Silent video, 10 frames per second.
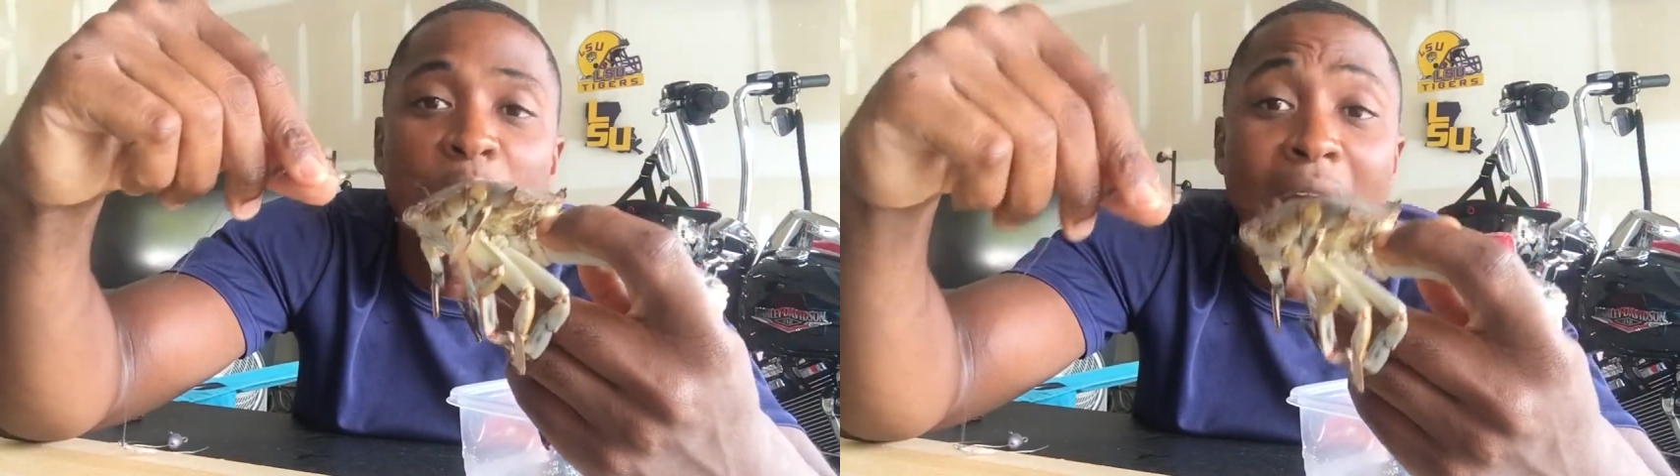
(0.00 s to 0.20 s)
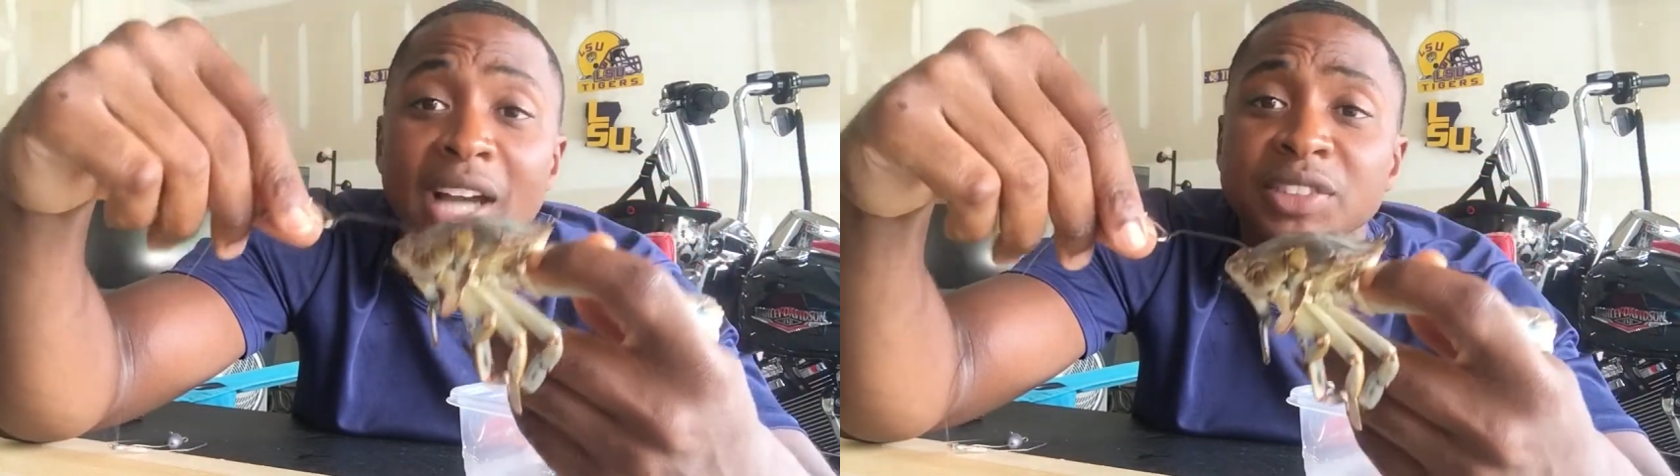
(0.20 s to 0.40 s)

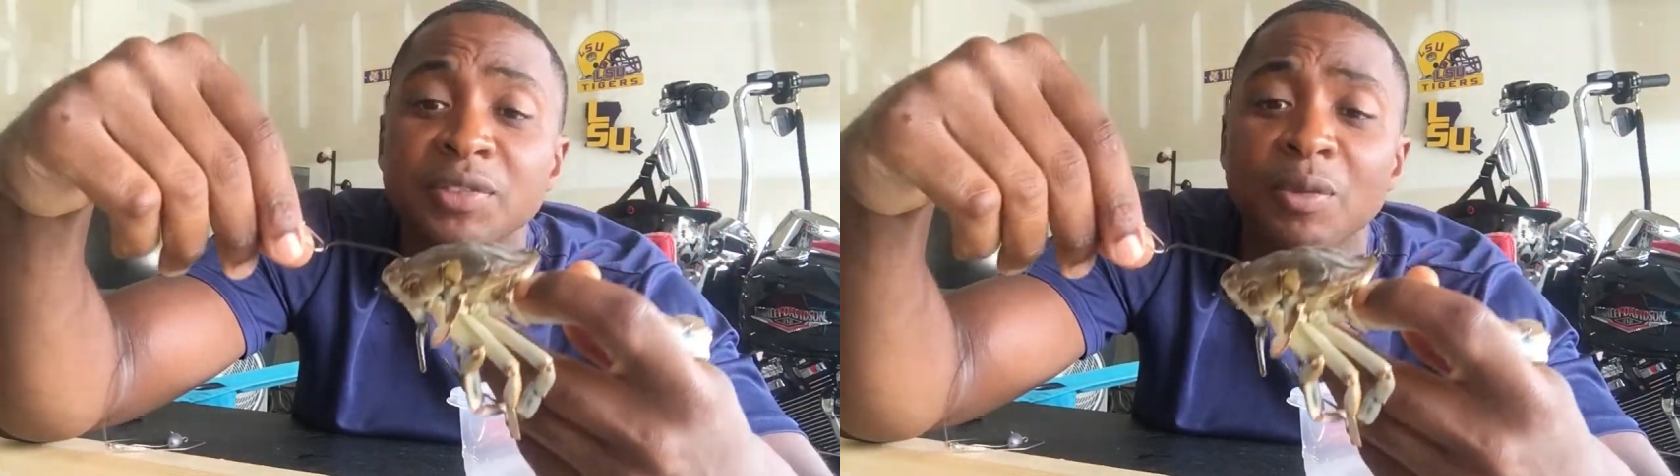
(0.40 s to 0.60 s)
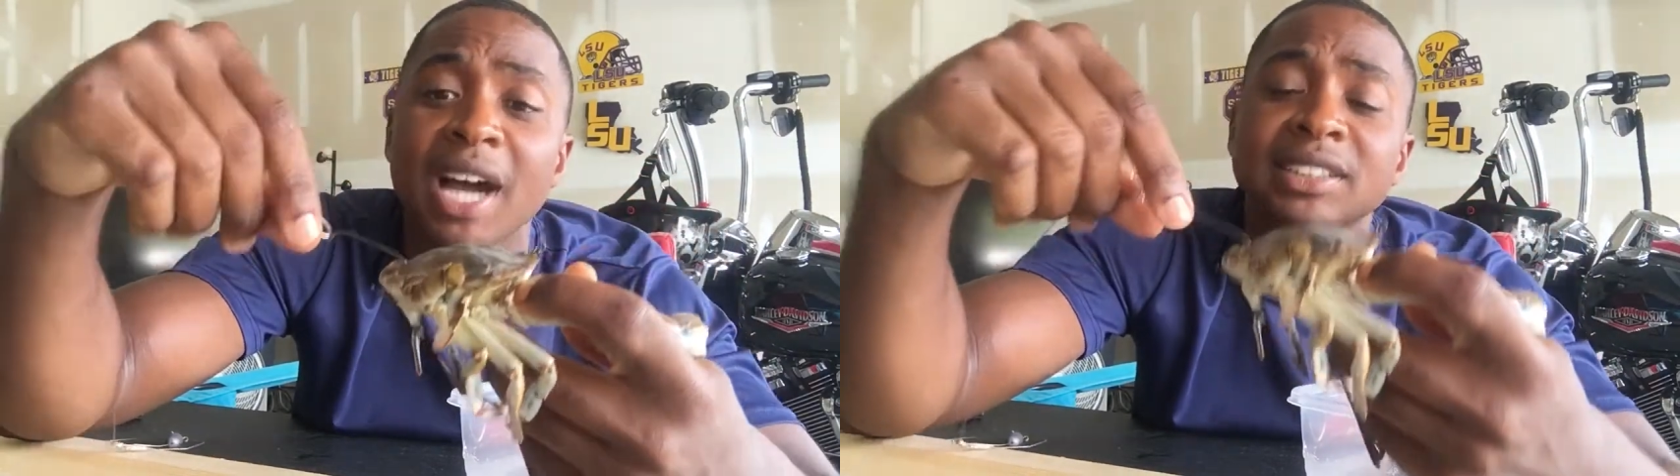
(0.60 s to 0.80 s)

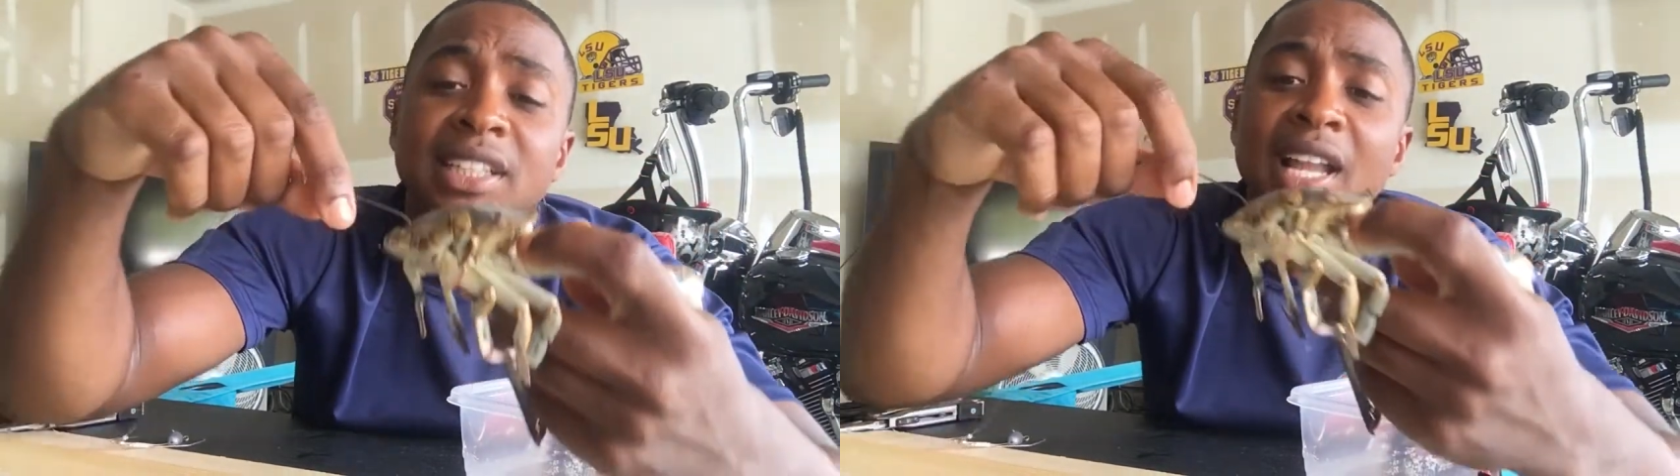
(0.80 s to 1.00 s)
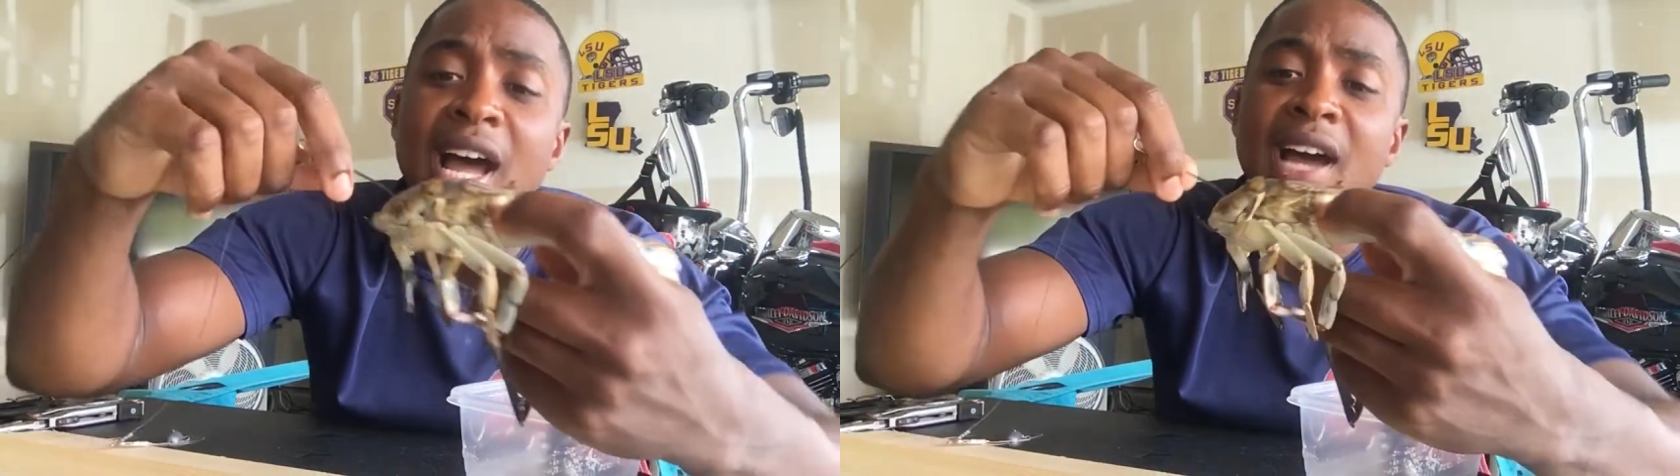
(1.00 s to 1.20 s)
while it's
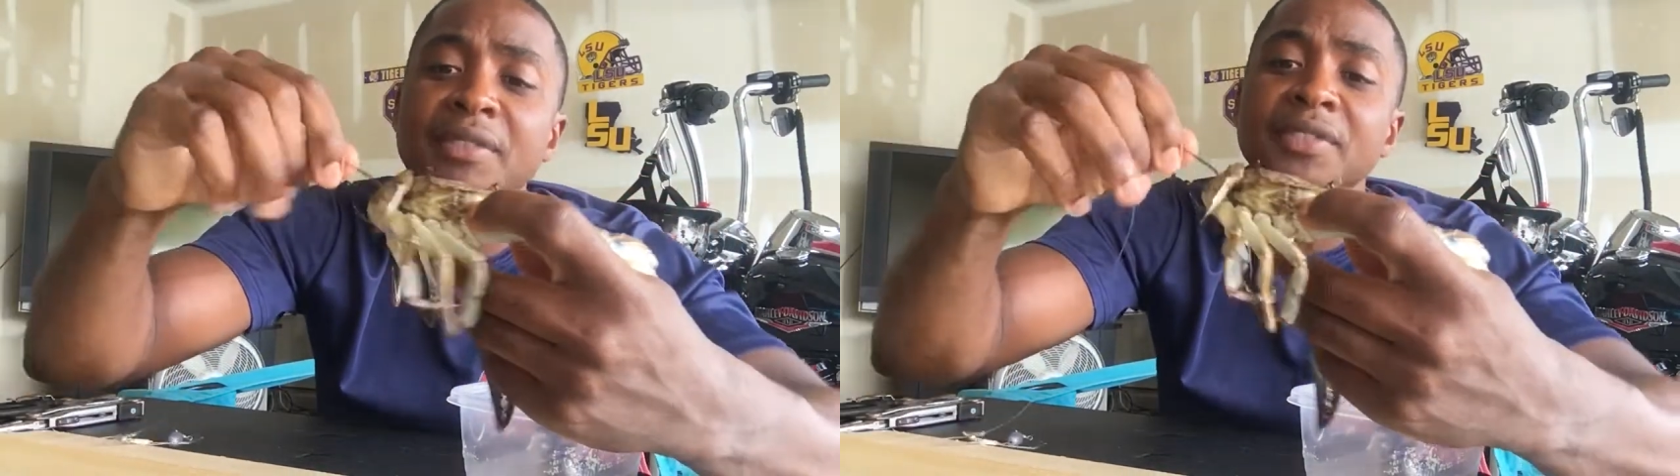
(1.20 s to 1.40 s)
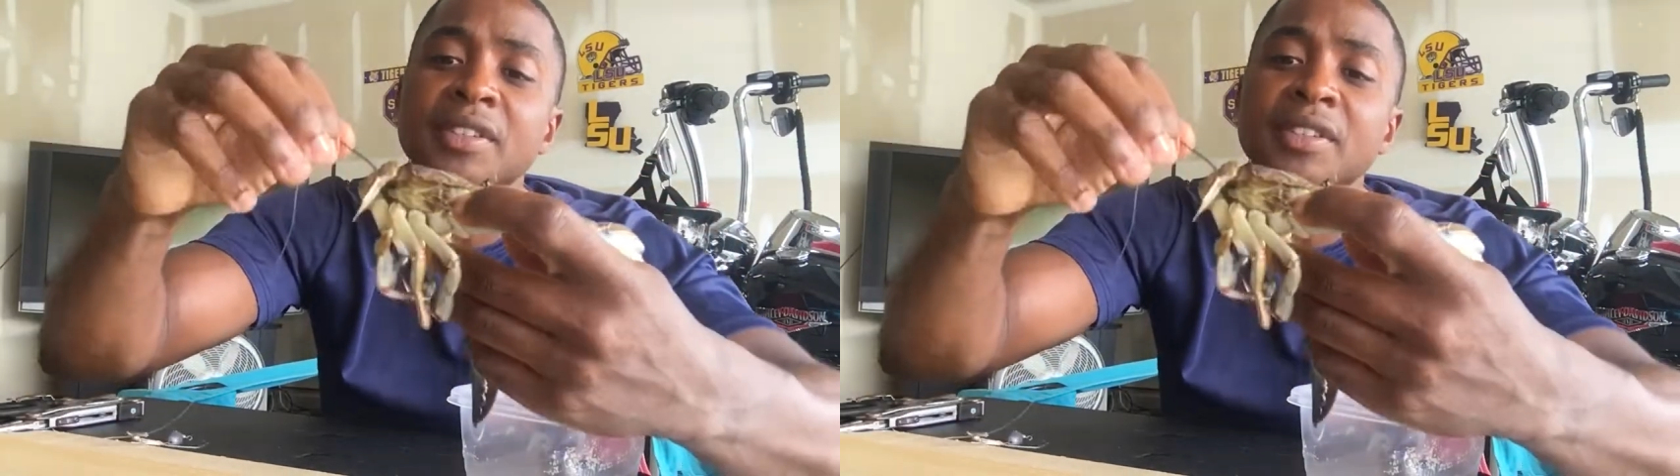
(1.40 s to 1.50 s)
alive,